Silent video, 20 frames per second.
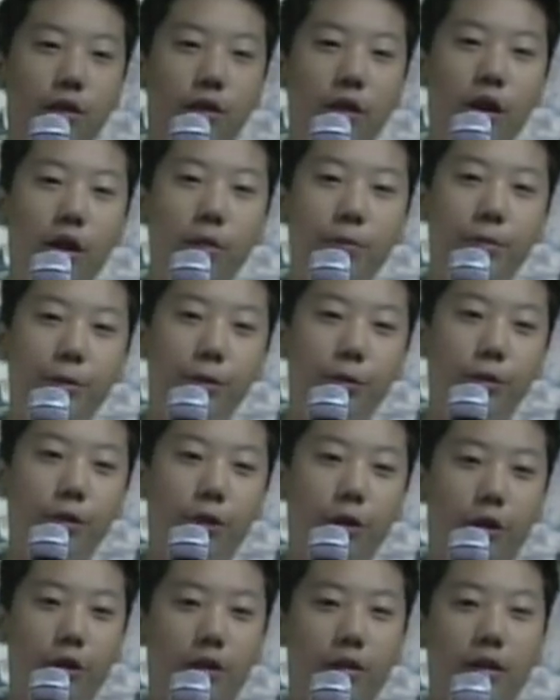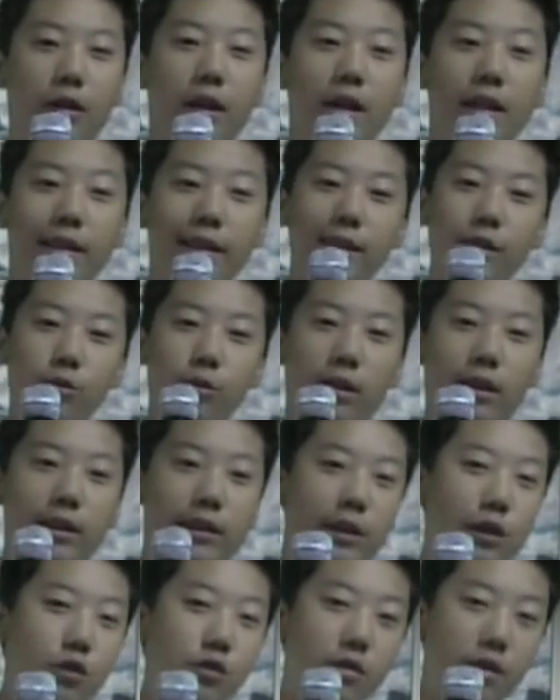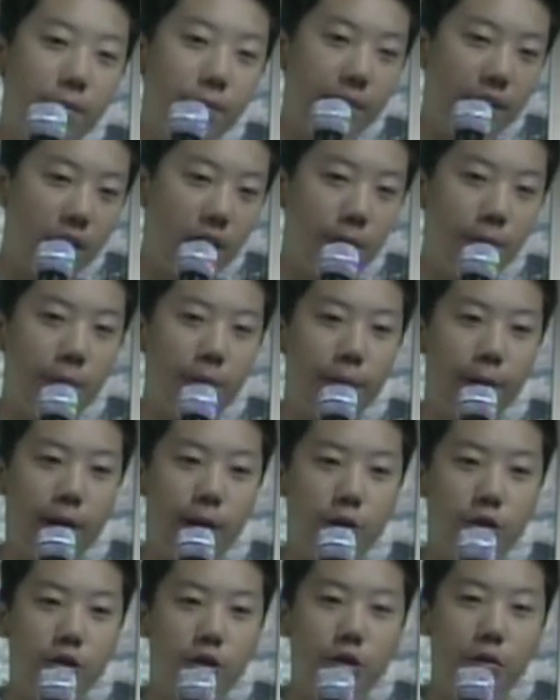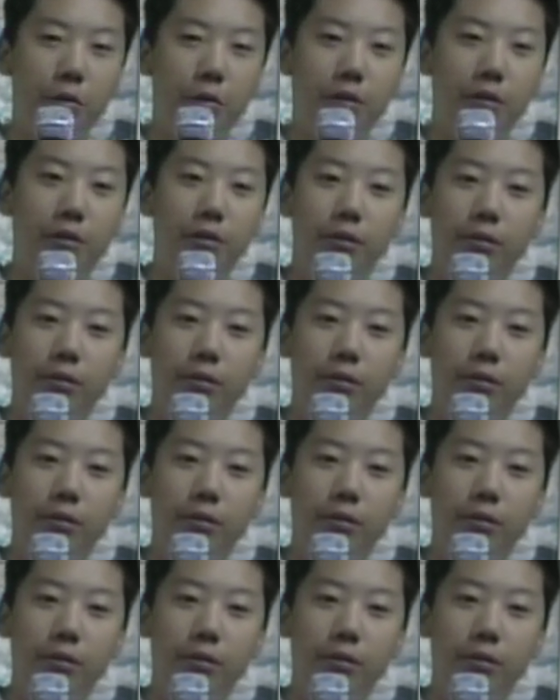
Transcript: that will help you learn. This way, you can become a better student.